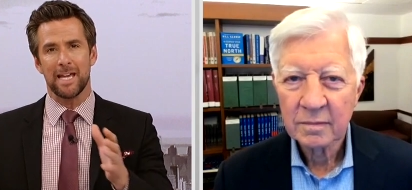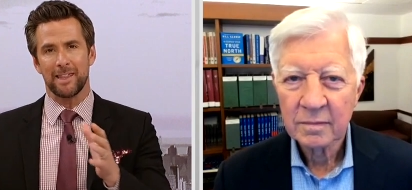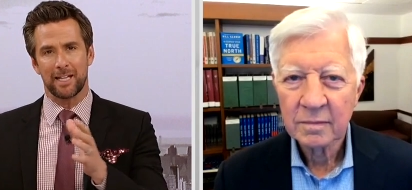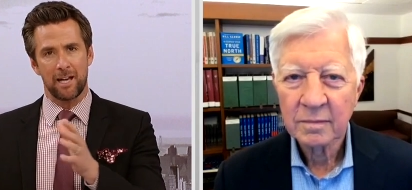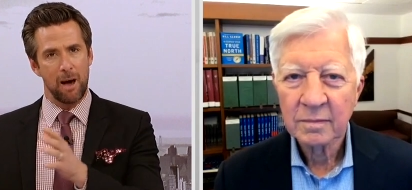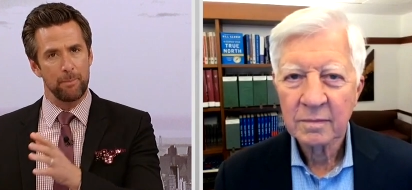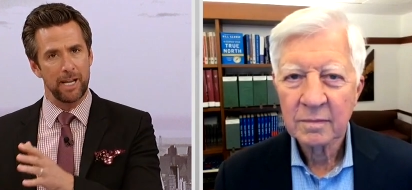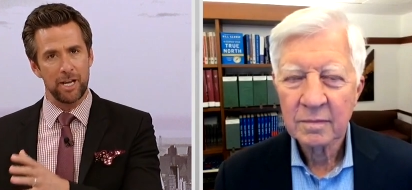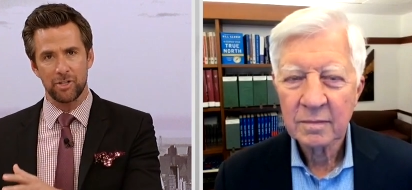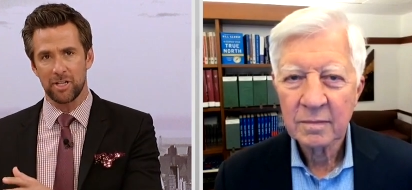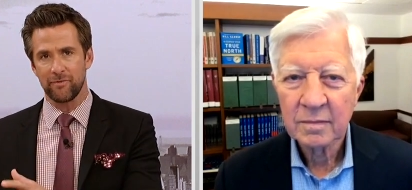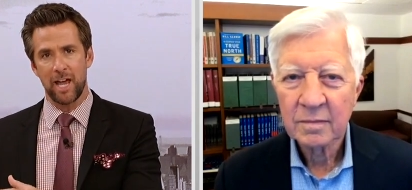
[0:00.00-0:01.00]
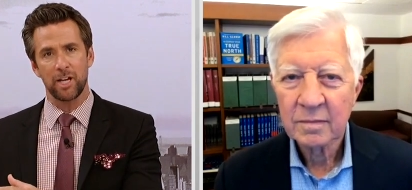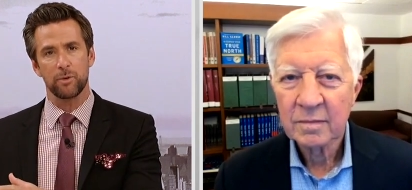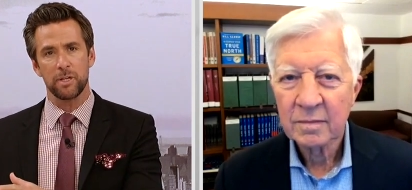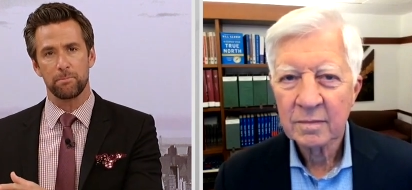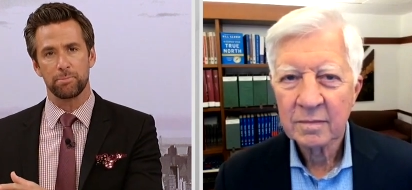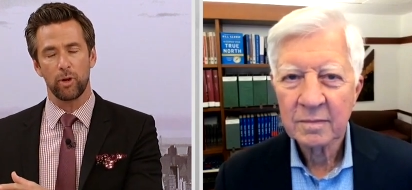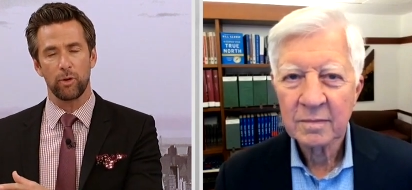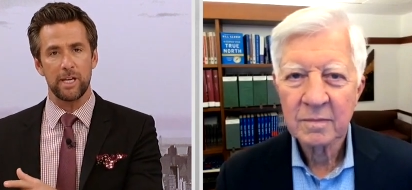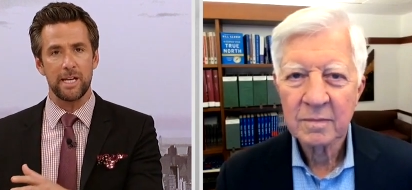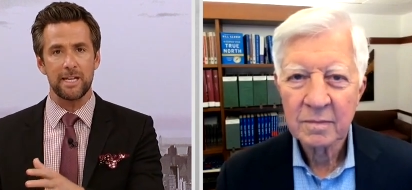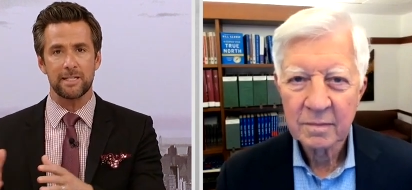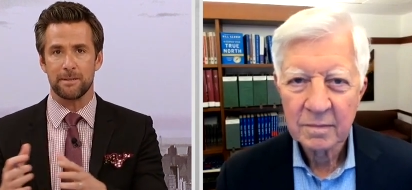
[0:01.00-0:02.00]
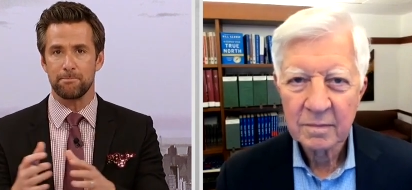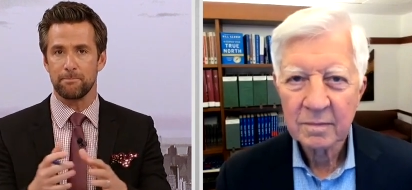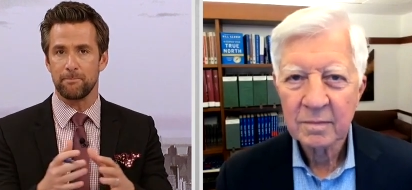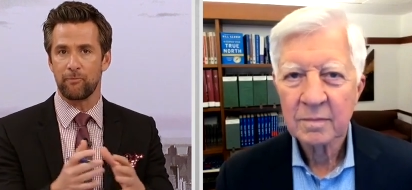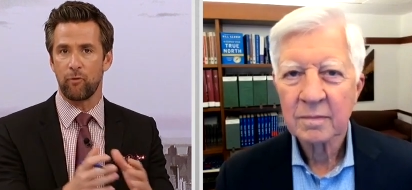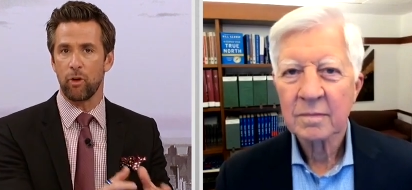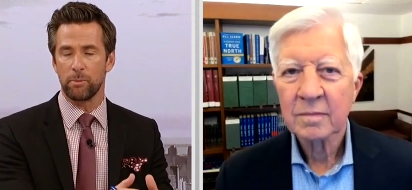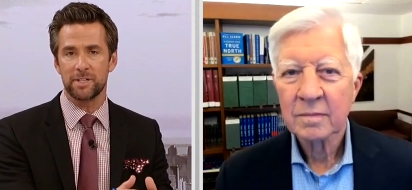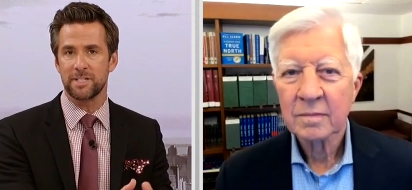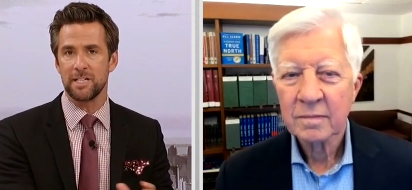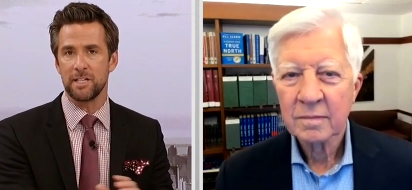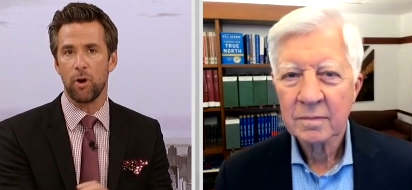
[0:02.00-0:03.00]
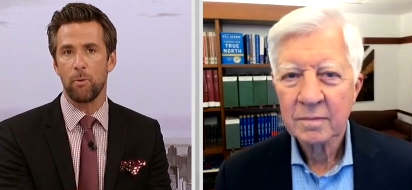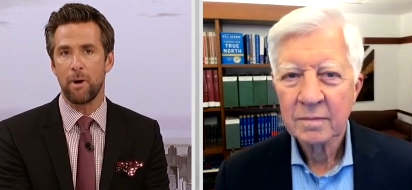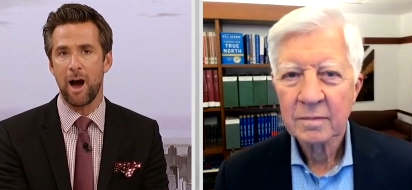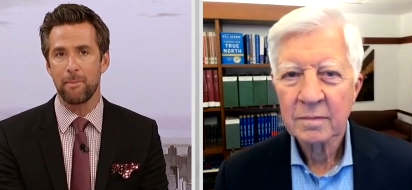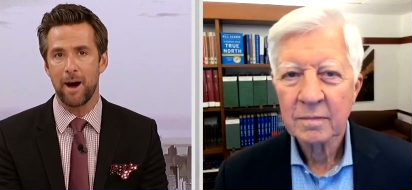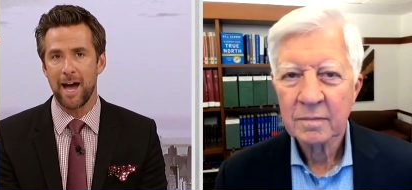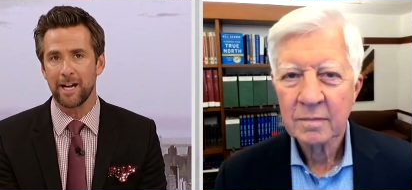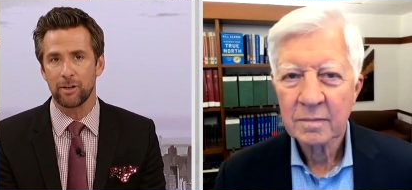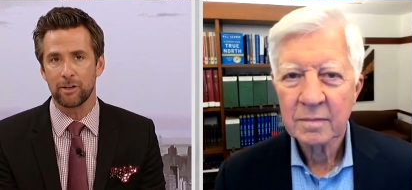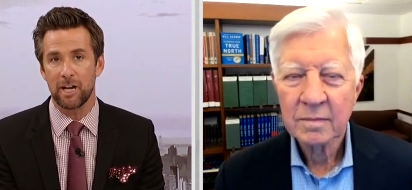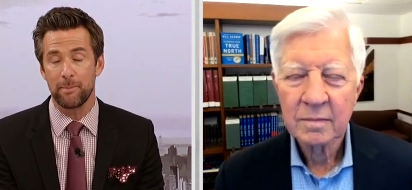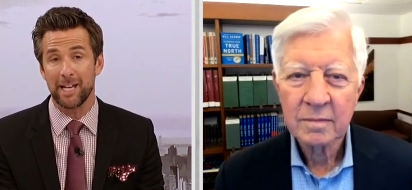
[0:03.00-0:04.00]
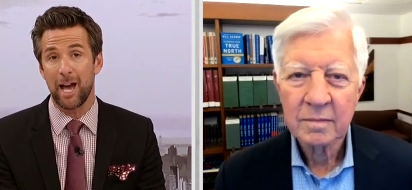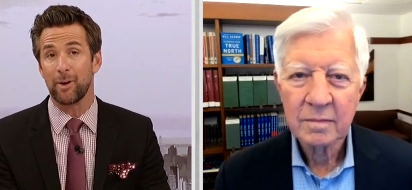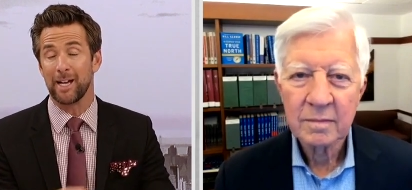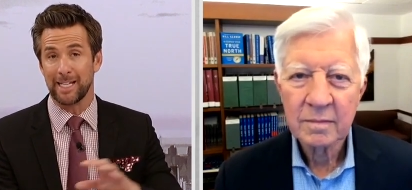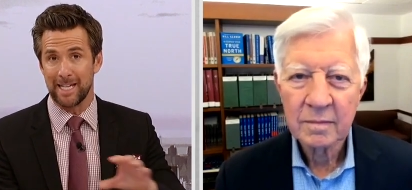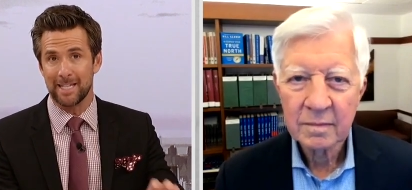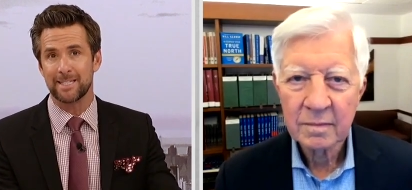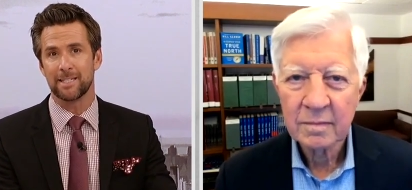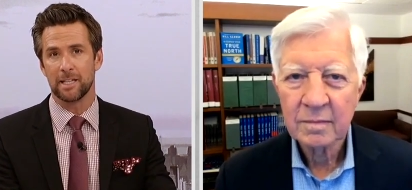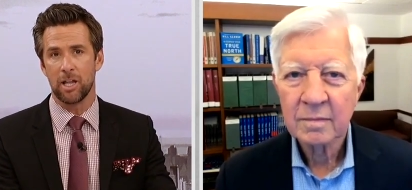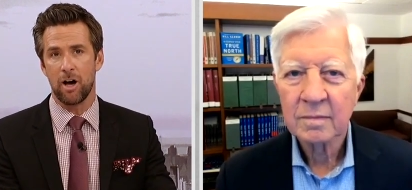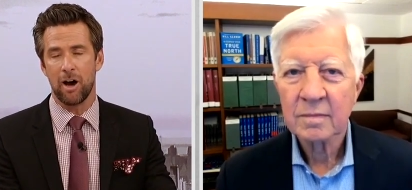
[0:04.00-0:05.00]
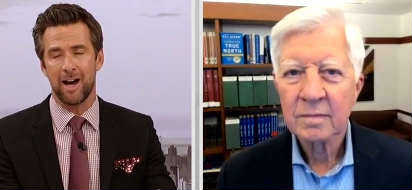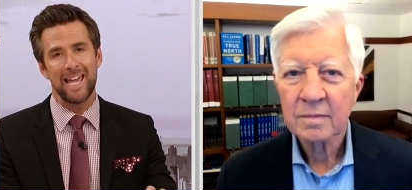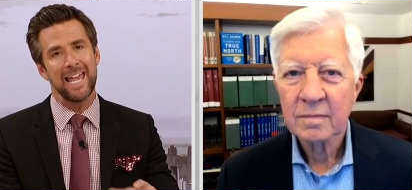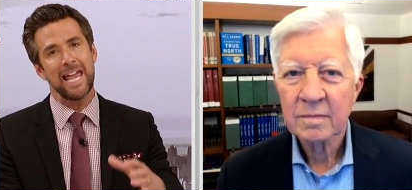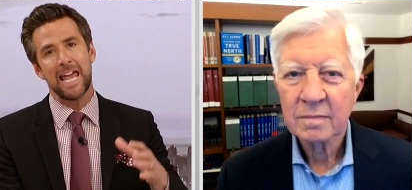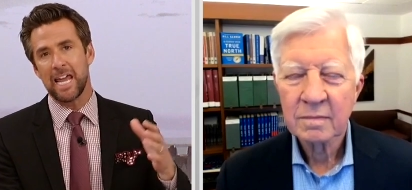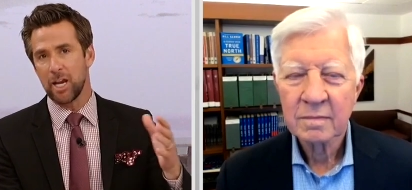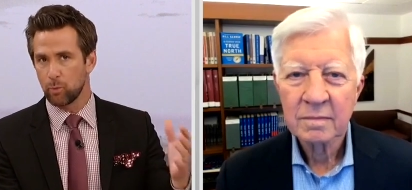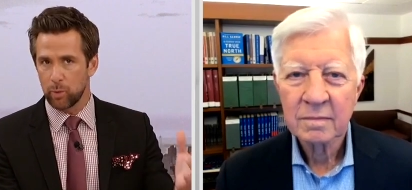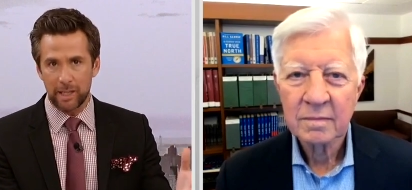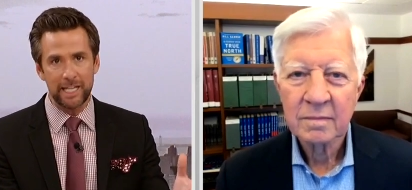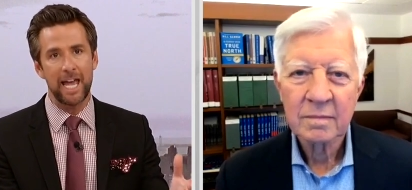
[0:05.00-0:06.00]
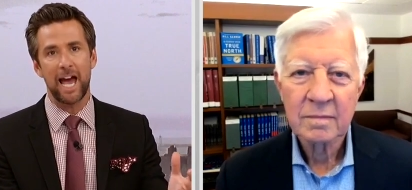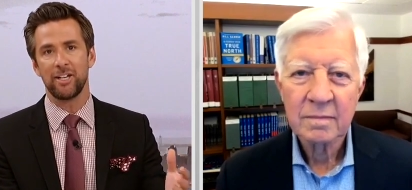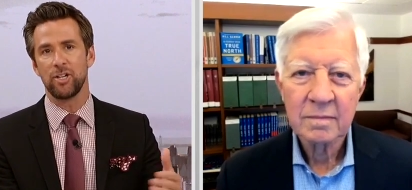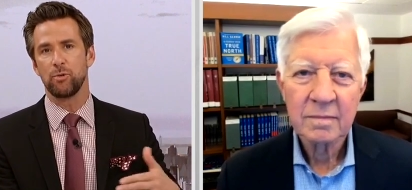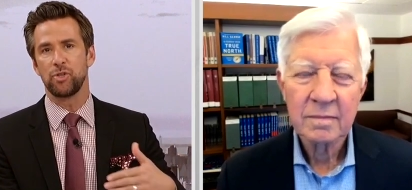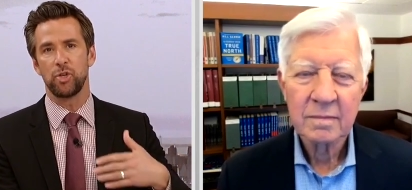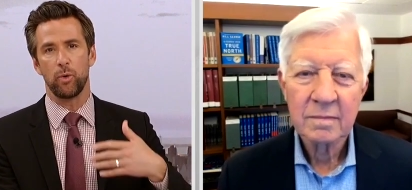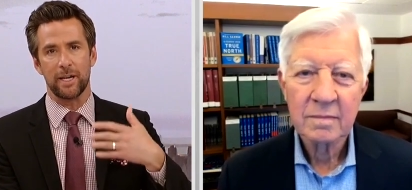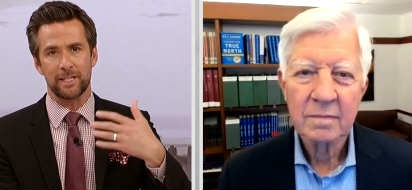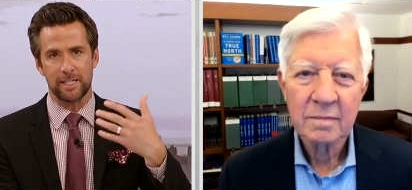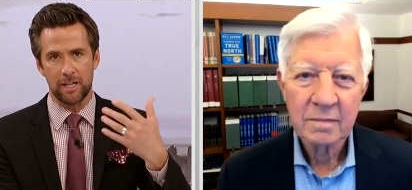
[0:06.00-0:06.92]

Speaker 1: the combination of angry employees and former CEO Bob Iger coming out against the law, he really had no choice.